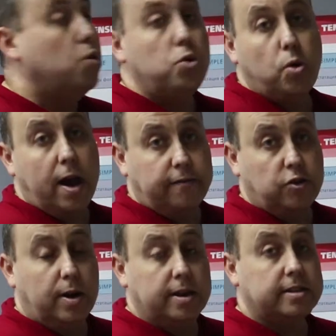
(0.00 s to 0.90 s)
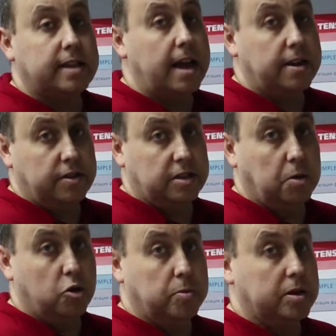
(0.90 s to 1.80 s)
all you have to understand at this
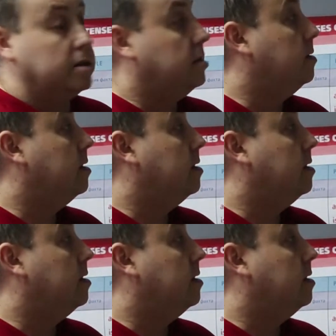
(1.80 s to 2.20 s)
moment